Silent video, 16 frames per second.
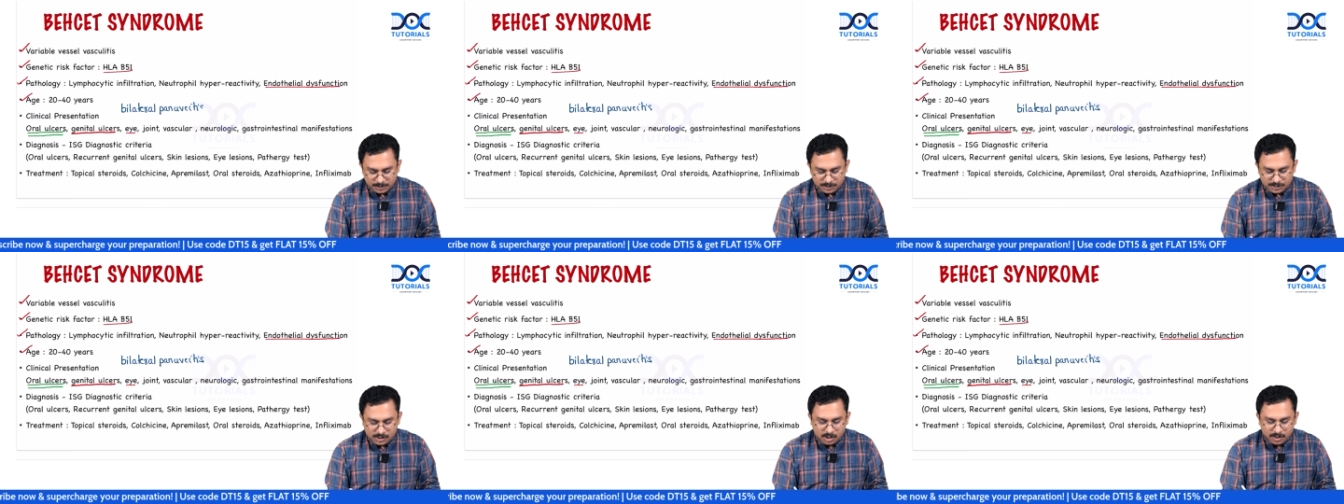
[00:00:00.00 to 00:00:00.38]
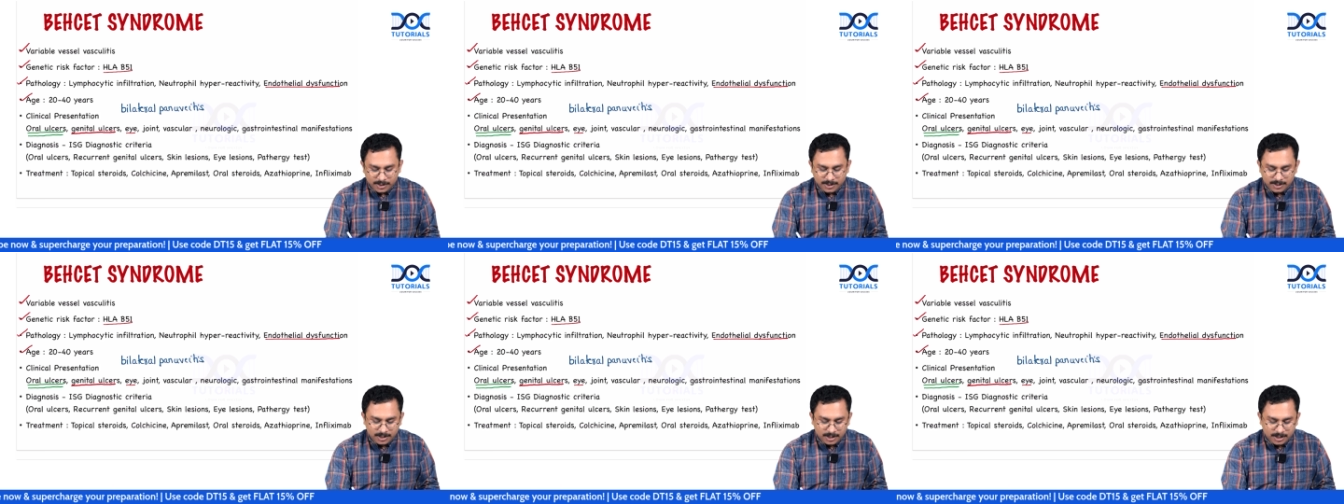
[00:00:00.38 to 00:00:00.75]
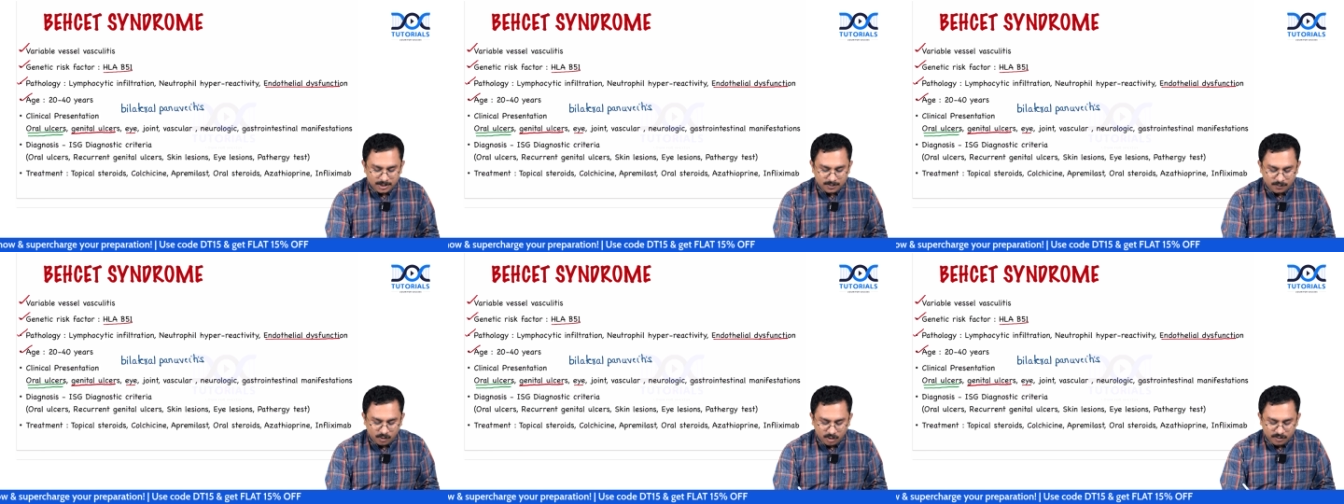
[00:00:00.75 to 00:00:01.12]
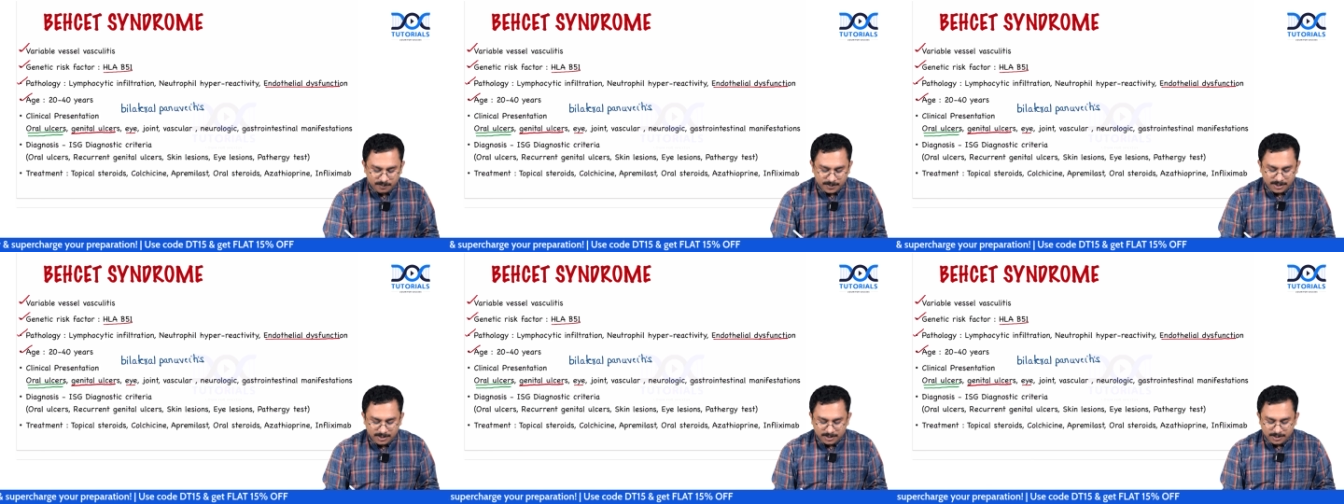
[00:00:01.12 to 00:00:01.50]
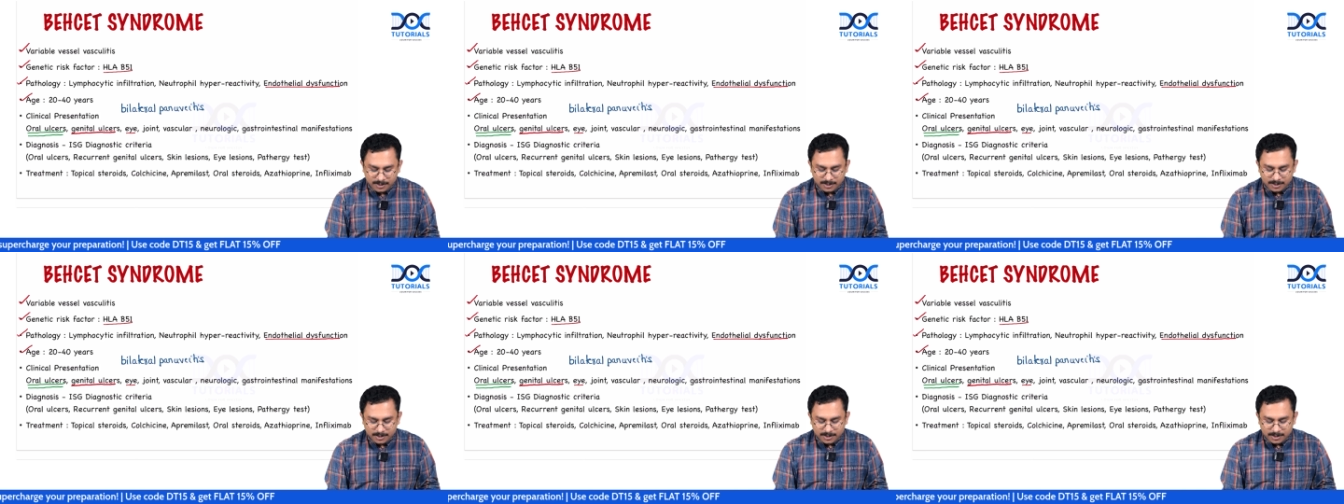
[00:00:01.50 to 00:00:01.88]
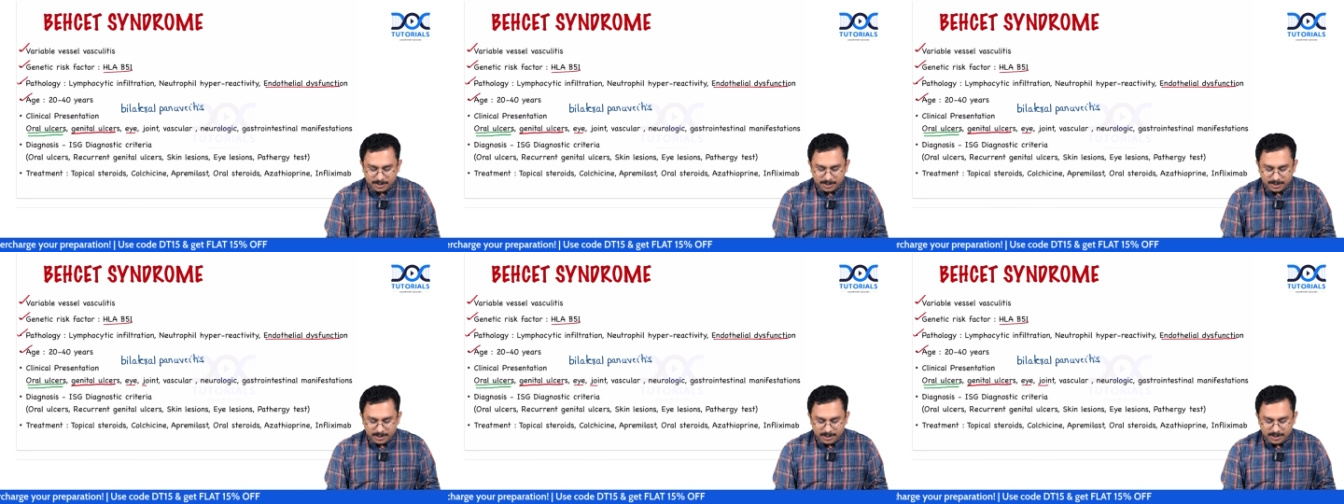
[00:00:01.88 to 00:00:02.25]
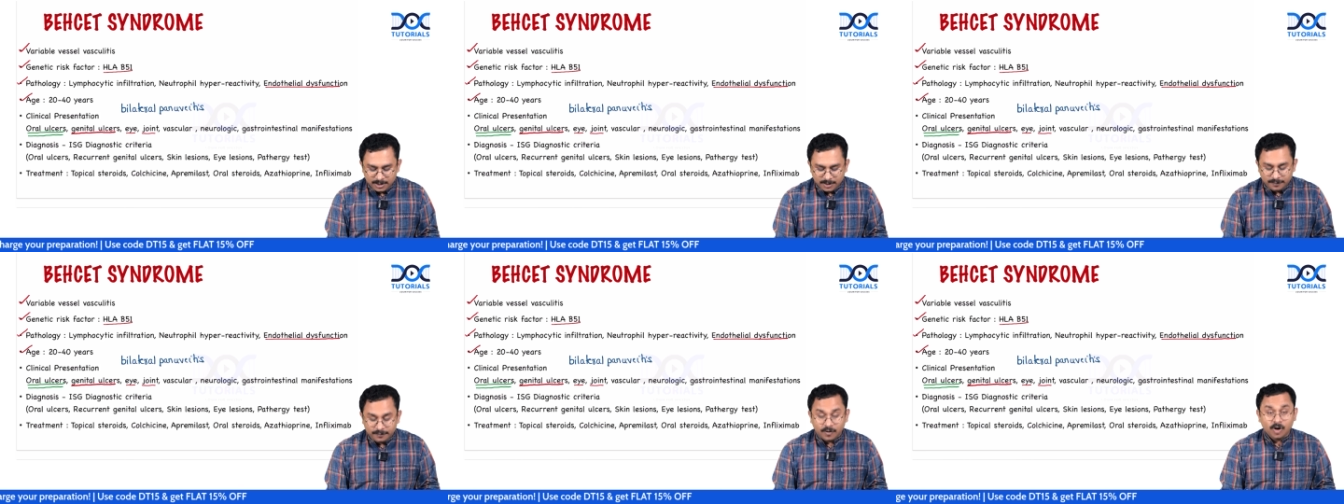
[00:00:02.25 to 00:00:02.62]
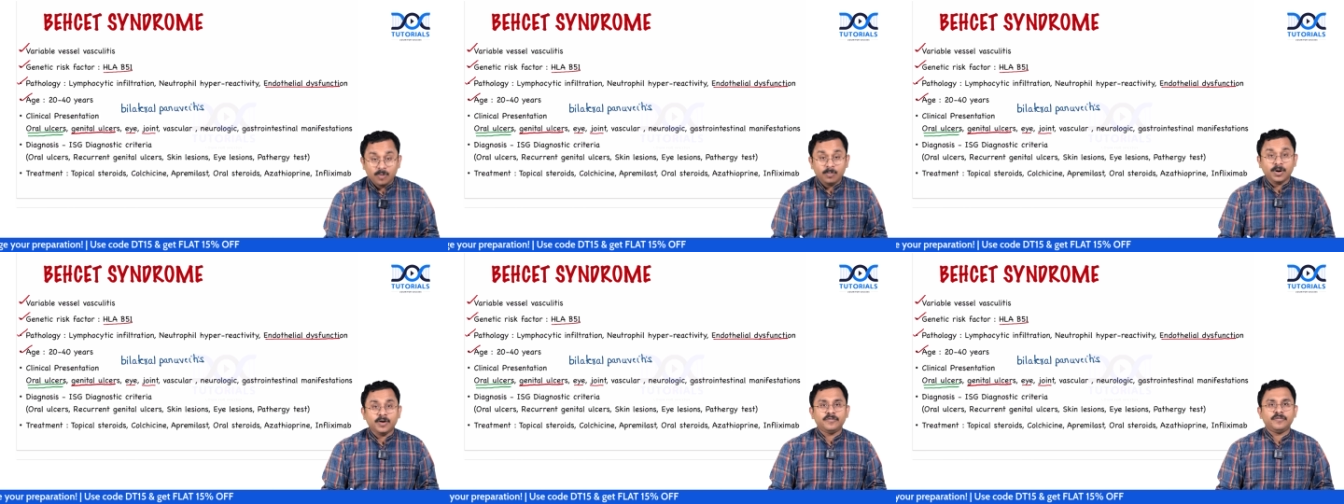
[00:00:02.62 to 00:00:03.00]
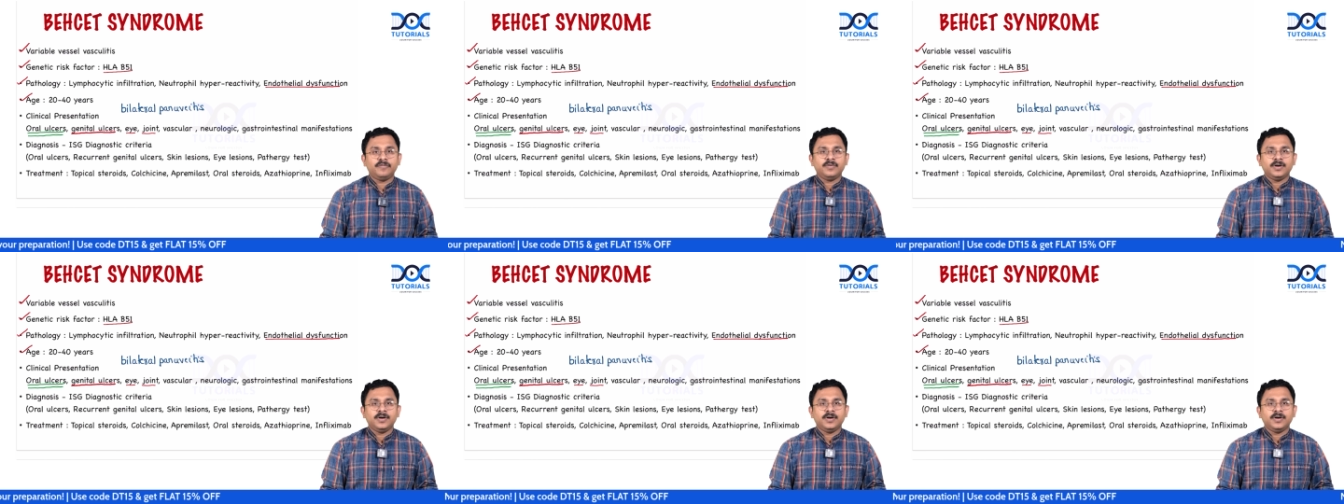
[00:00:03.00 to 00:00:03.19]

joint involvement in the form of